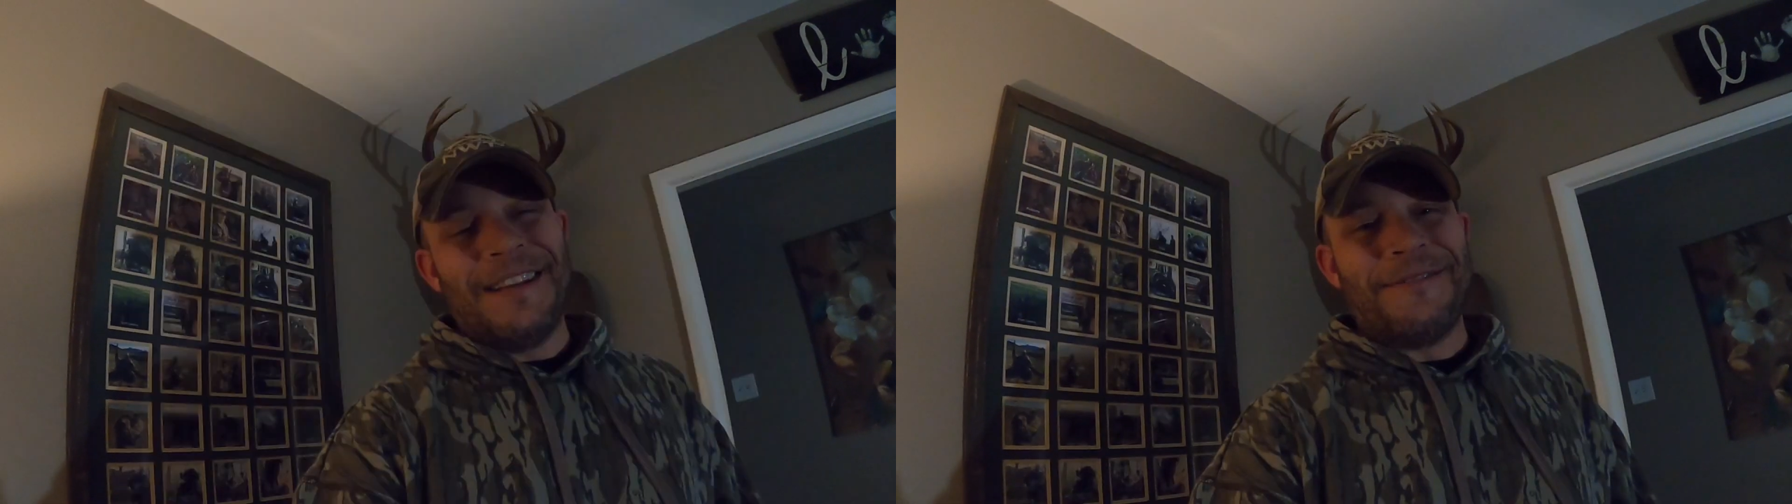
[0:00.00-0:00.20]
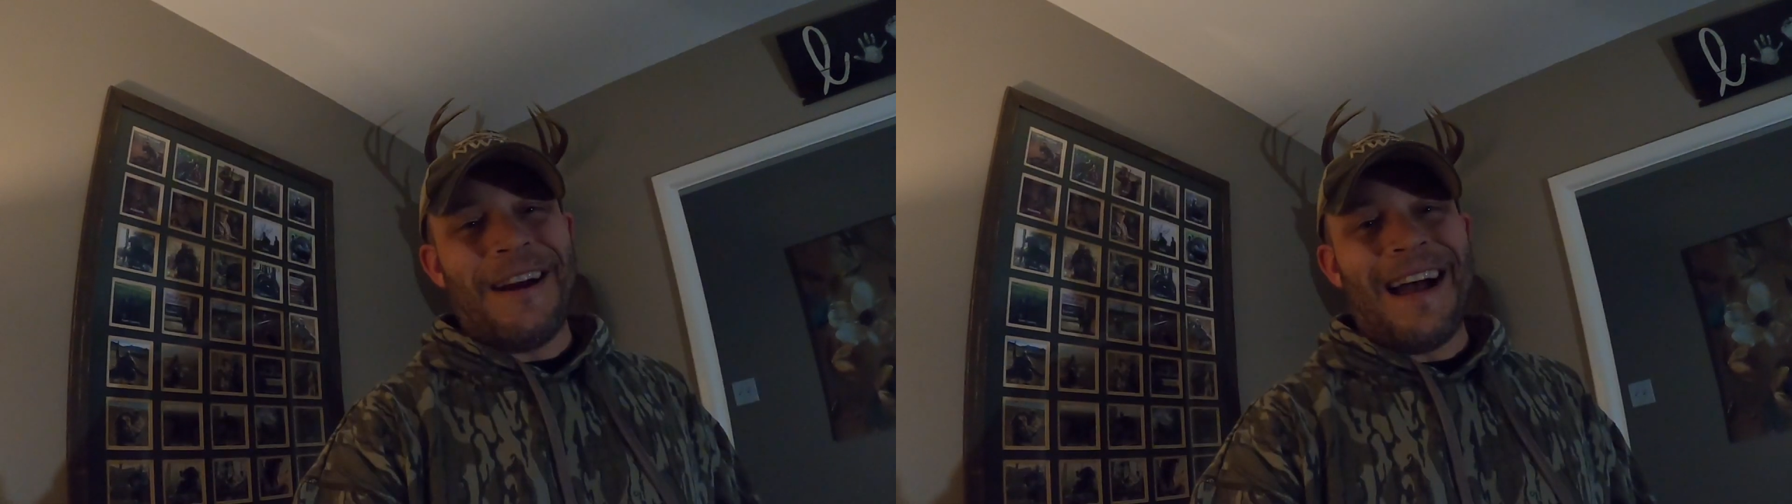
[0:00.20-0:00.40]

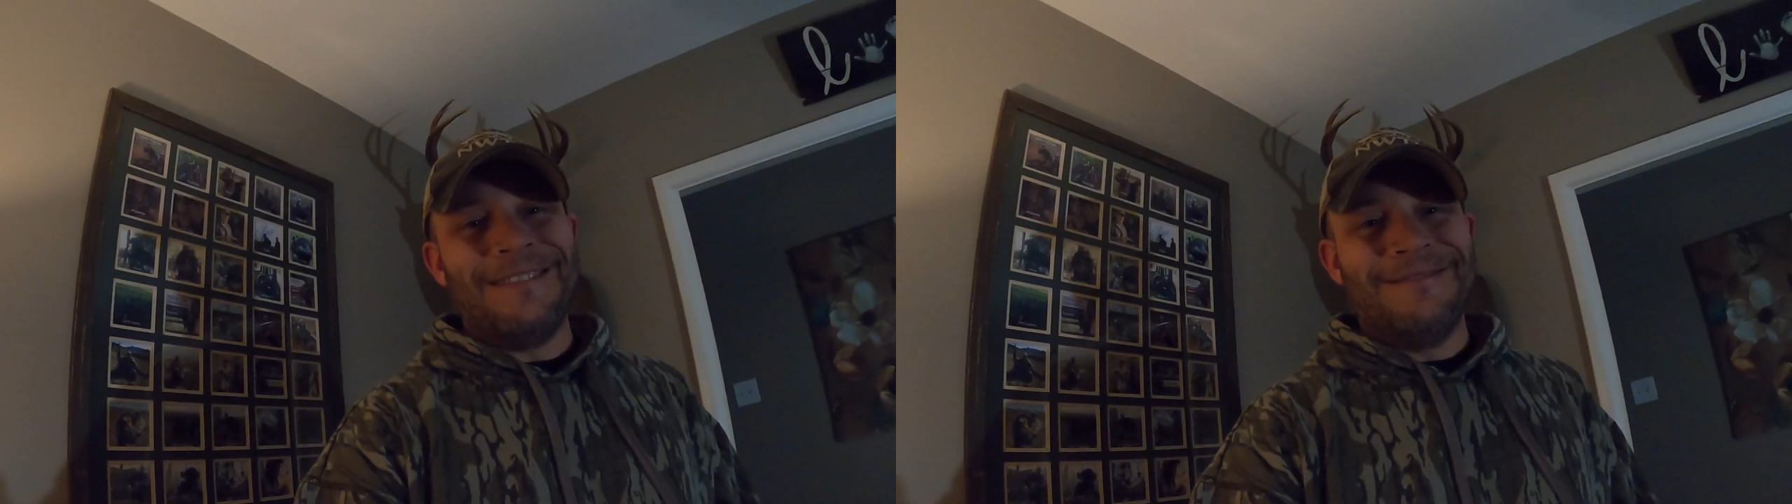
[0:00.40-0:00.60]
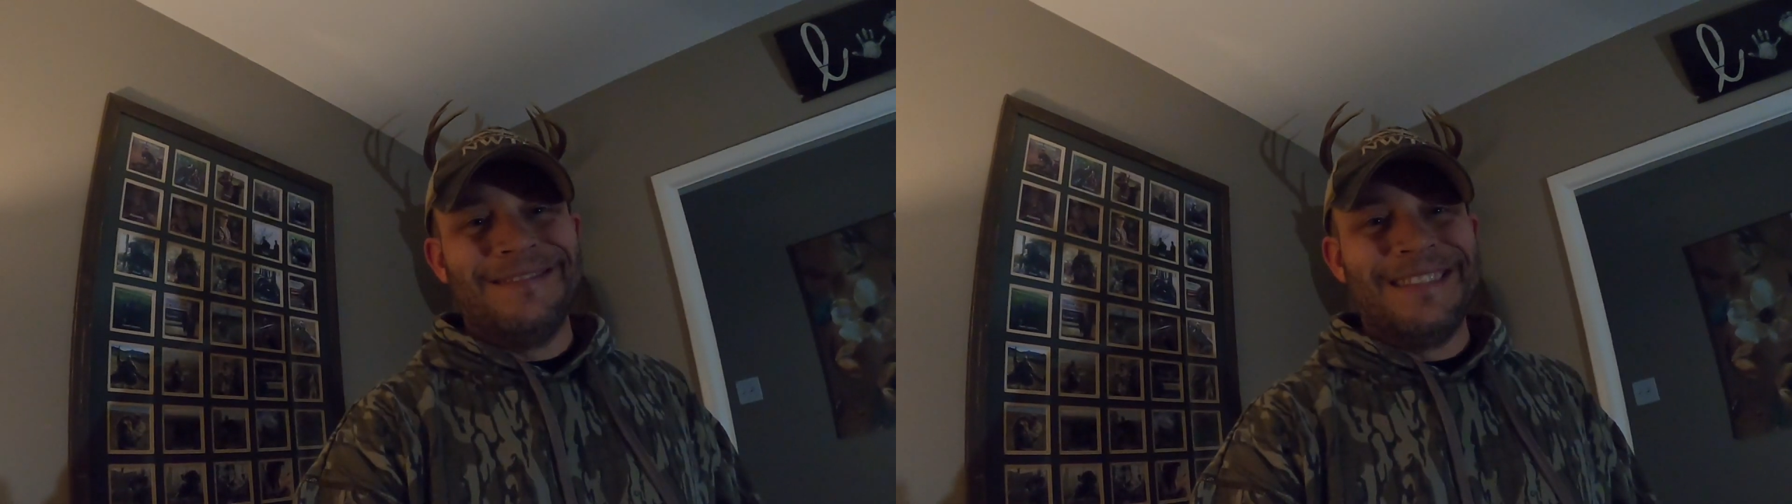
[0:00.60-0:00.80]
That's
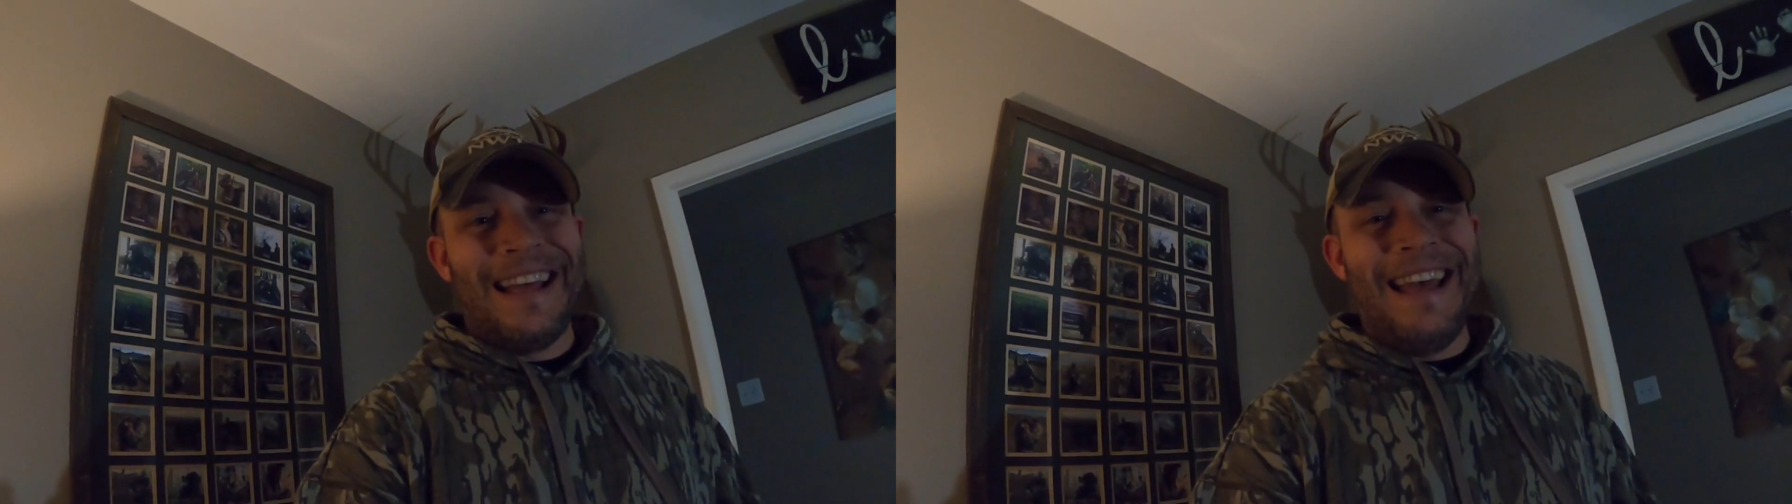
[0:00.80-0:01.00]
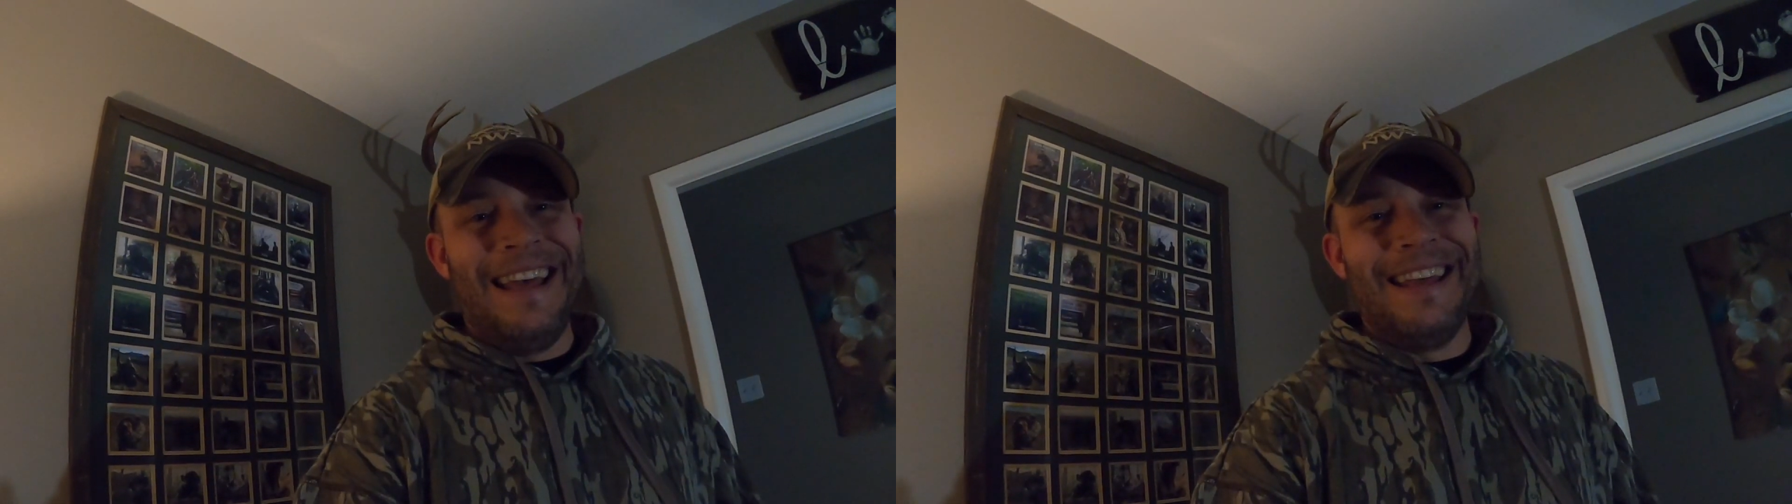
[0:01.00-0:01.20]
right.
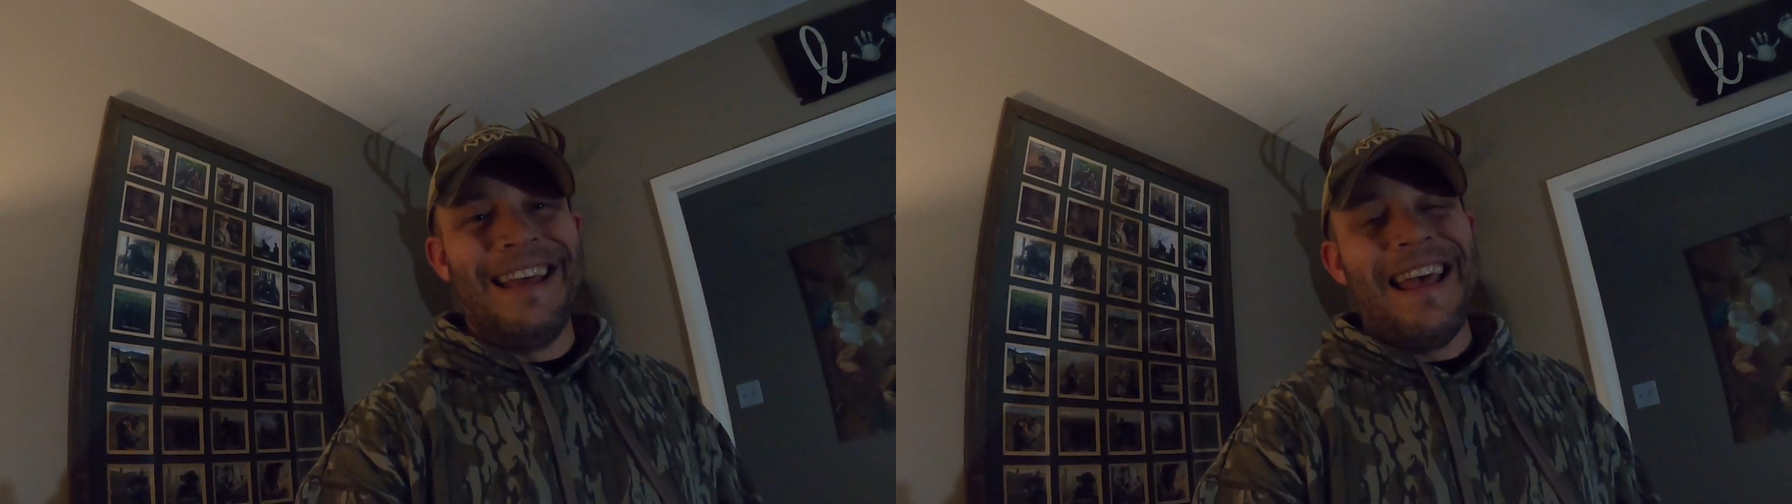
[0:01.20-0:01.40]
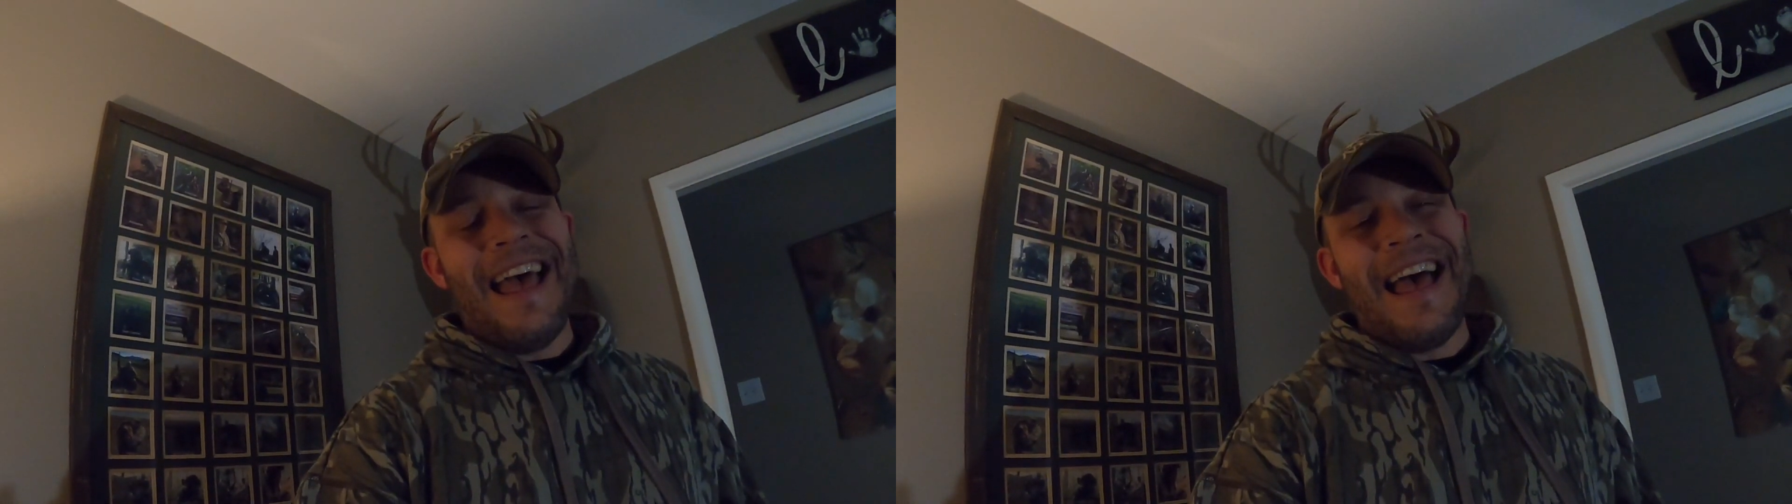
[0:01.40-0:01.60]

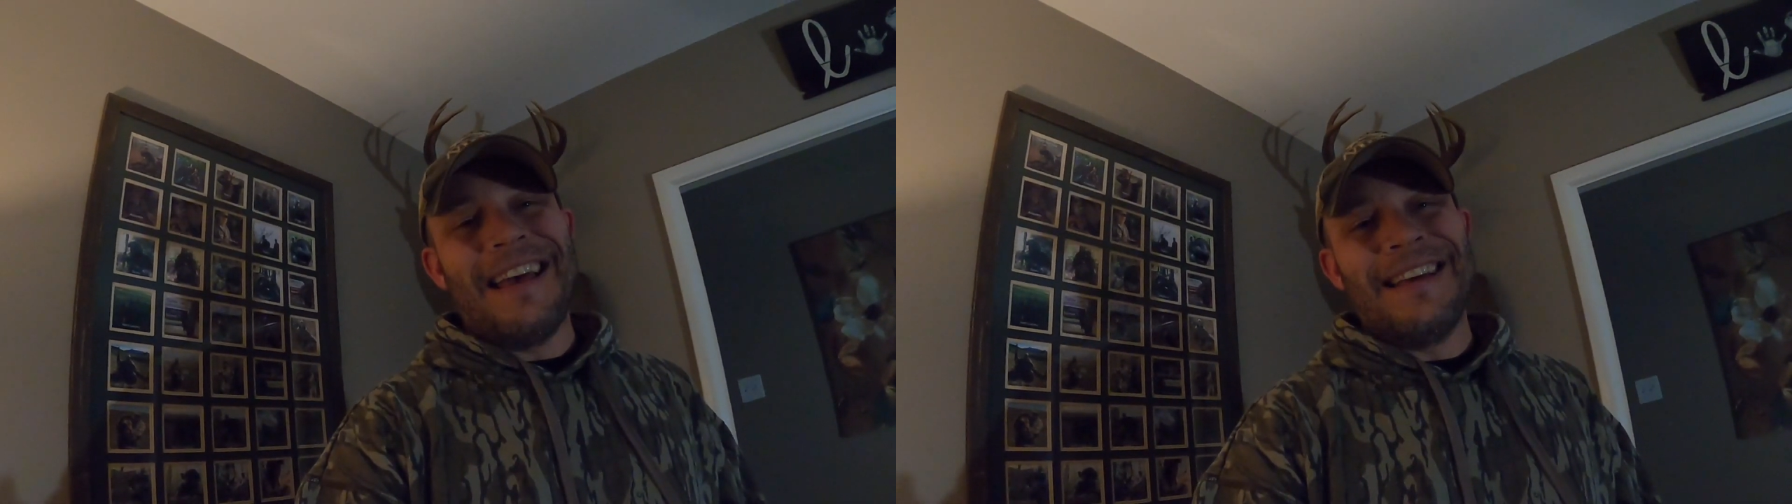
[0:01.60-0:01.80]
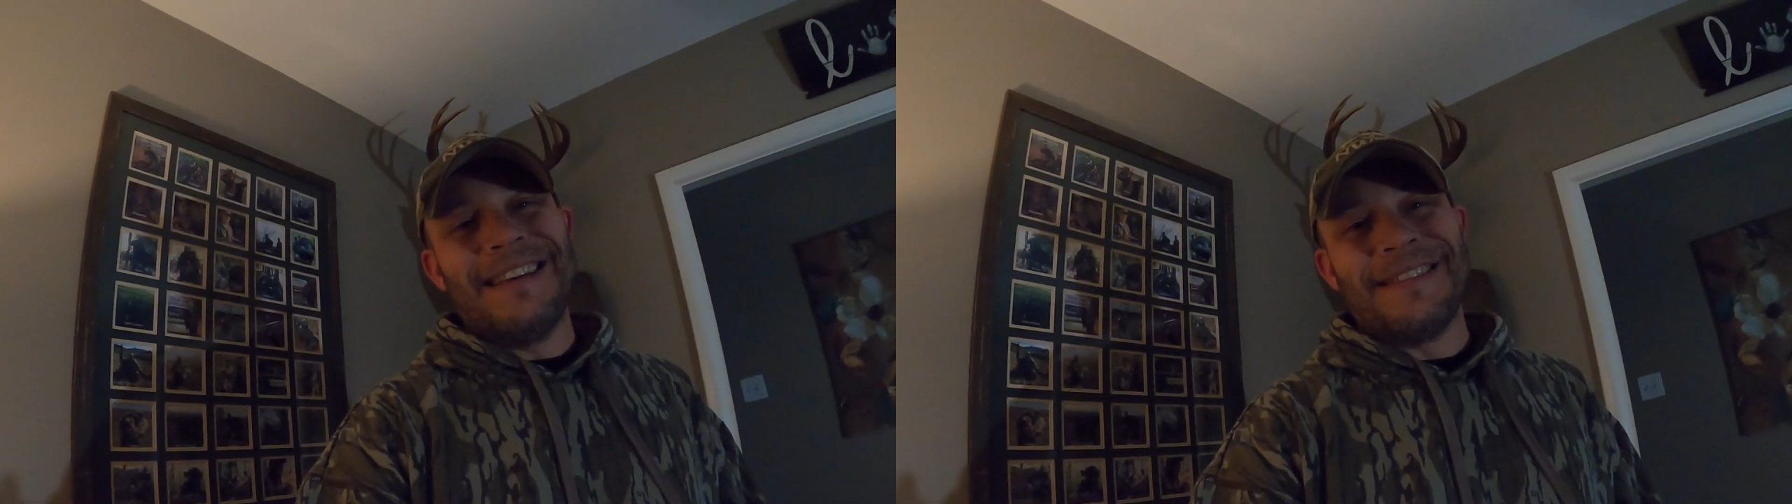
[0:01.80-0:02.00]

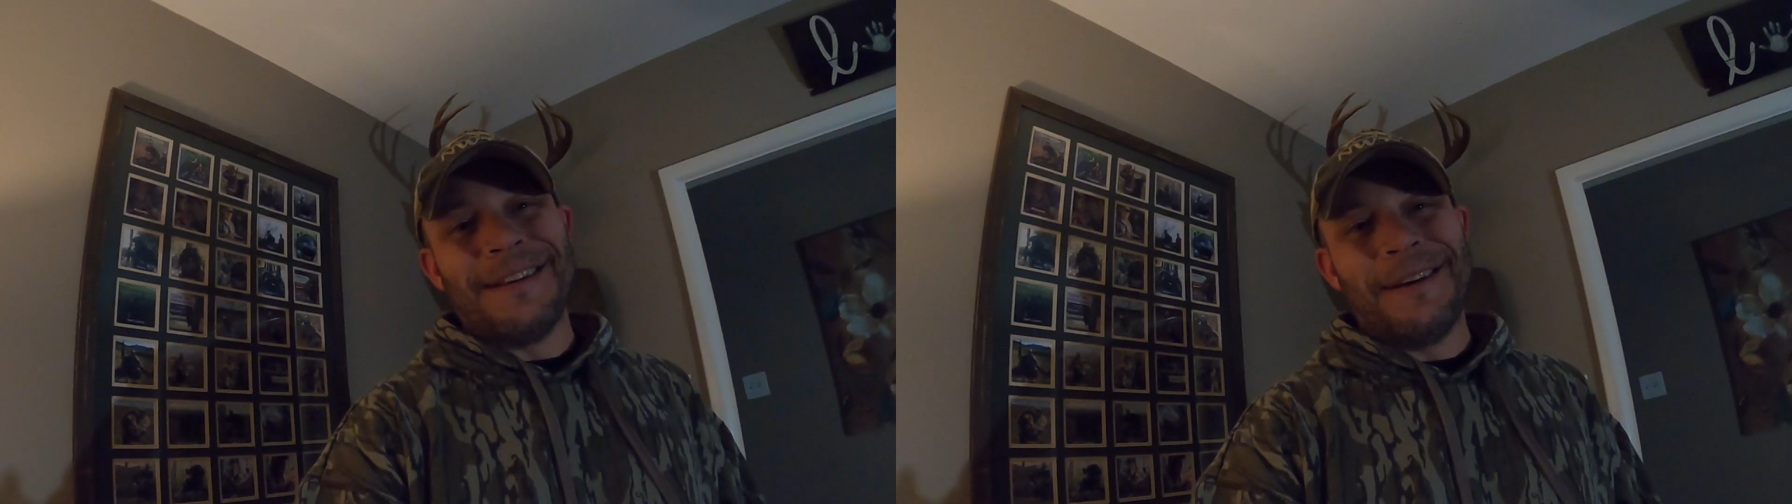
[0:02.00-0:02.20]
As